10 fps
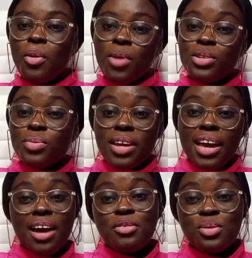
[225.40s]
But what do we
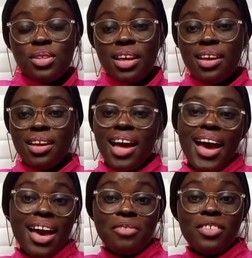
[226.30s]
have today?
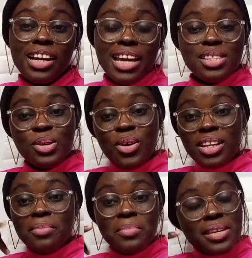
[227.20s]
I have clients
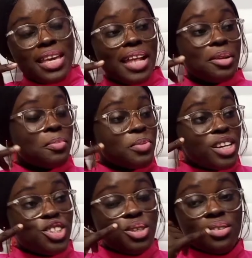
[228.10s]
calling me, hello
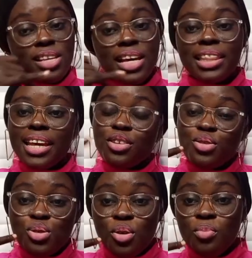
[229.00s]
precious, thank
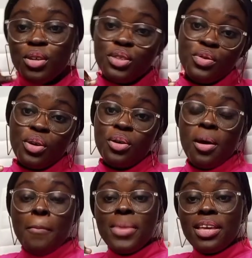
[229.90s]
you so much for
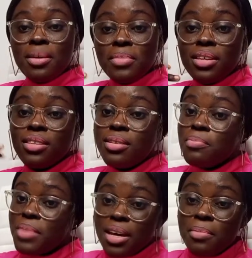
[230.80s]
making me
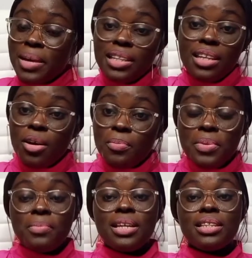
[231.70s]
make my down
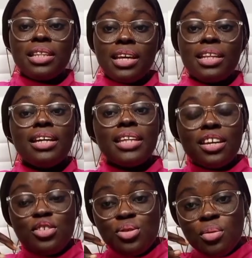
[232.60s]
payment then.
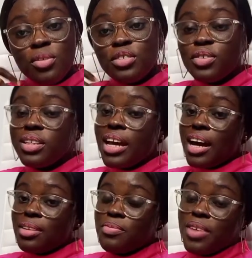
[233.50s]
Thank you so much for the
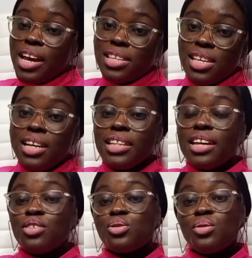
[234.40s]
advice.
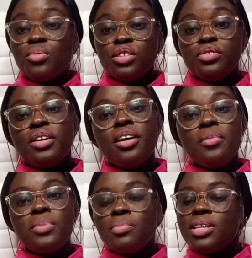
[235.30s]
Thank you so much for
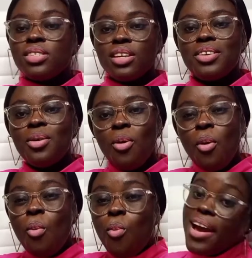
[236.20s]
helping me secure.
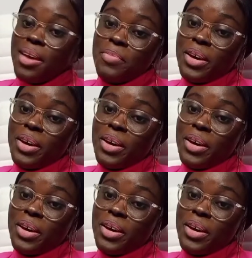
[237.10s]
Why?